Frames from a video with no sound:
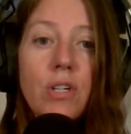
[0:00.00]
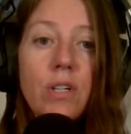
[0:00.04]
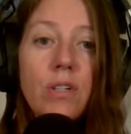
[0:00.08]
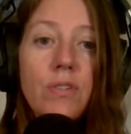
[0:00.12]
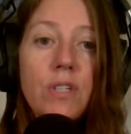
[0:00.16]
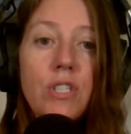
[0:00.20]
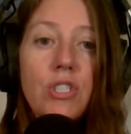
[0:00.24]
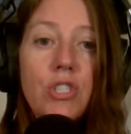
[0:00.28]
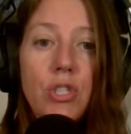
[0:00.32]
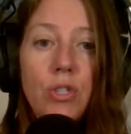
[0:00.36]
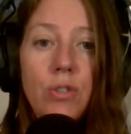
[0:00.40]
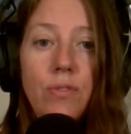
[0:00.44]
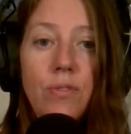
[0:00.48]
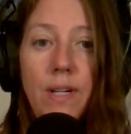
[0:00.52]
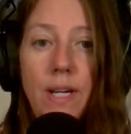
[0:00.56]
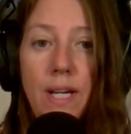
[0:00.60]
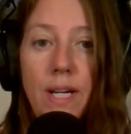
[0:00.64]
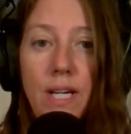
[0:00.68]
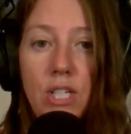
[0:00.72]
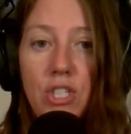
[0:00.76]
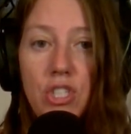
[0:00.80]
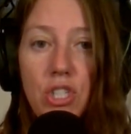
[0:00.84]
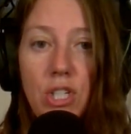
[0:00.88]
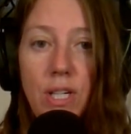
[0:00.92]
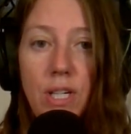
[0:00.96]
or
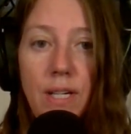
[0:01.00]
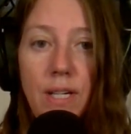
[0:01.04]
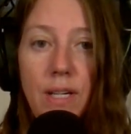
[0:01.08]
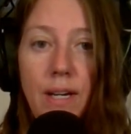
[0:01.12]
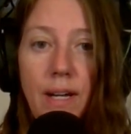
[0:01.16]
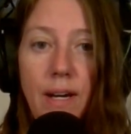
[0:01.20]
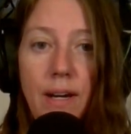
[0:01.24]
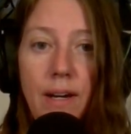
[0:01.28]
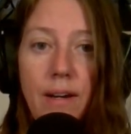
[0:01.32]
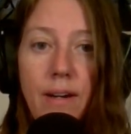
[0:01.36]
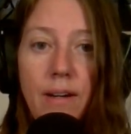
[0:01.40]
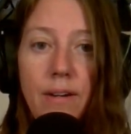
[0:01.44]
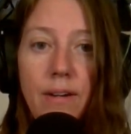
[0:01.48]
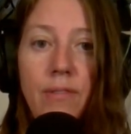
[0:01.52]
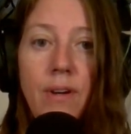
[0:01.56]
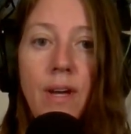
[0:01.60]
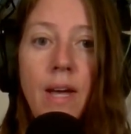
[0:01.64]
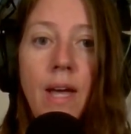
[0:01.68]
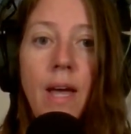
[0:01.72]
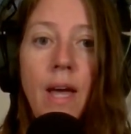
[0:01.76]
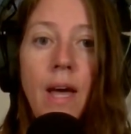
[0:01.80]
rejuvenation of